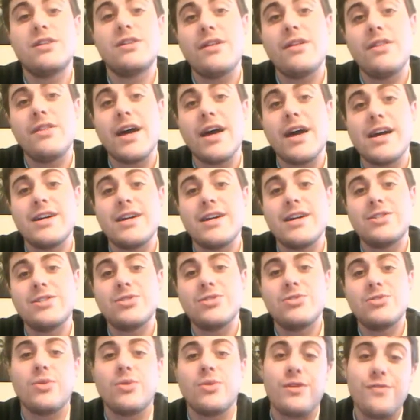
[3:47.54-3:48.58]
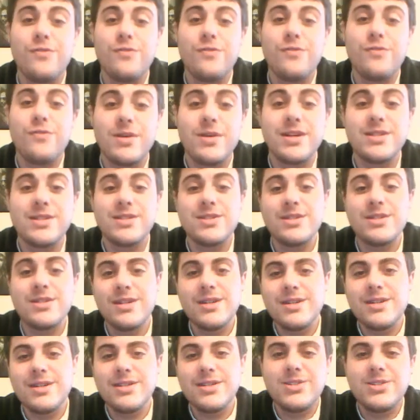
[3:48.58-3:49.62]
That has 24 bits.
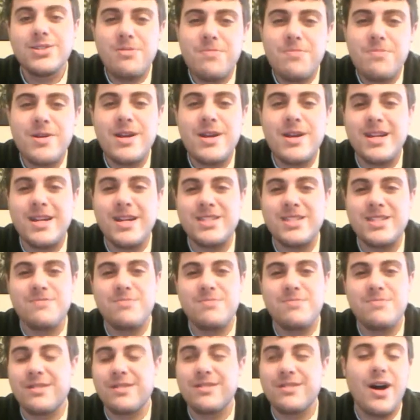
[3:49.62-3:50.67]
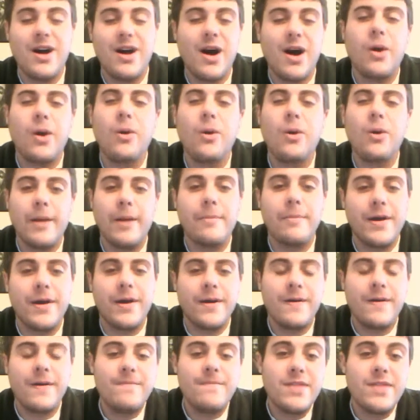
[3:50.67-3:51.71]
Still pretty easy, but a whole lot better.